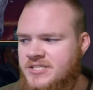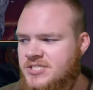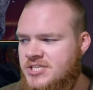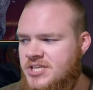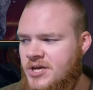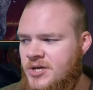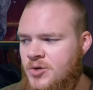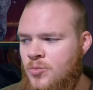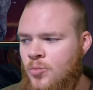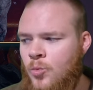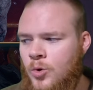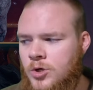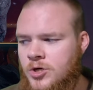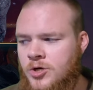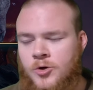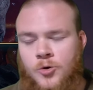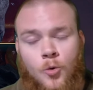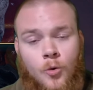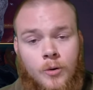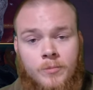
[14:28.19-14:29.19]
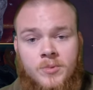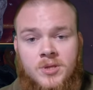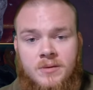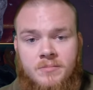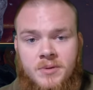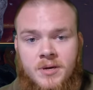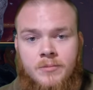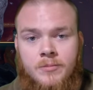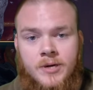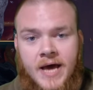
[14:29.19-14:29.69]
that you wouldn't normally be
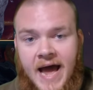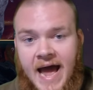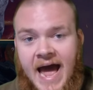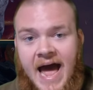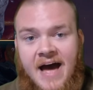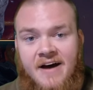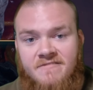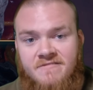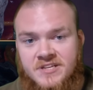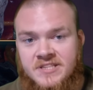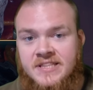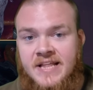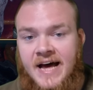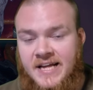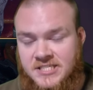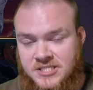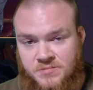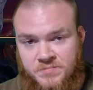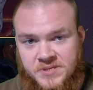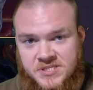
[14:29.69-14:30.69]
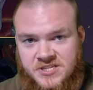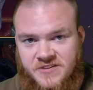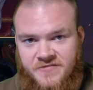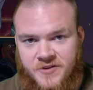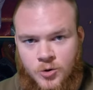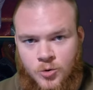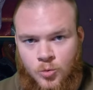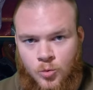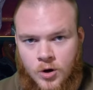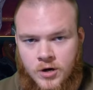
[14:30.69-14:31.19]
able to have in that specific
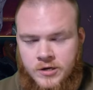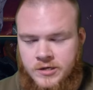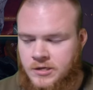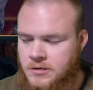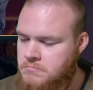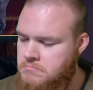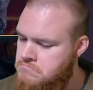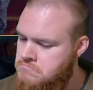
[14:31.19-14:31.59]
run,